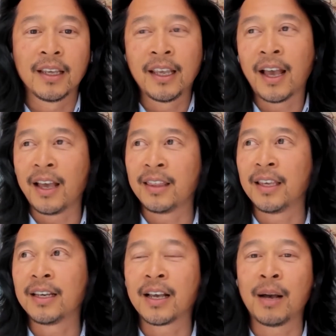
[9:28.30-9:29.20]
Yeah, I
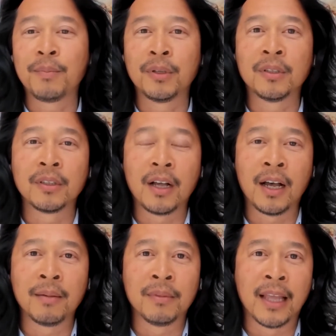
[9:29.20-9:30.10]
think a couple
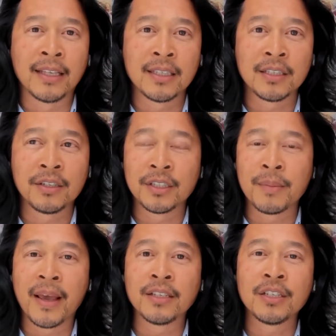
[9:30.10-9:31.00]
um, lenses or
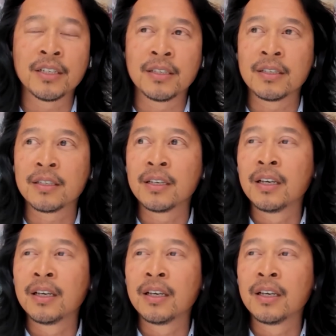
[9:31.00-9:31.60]
dimensions.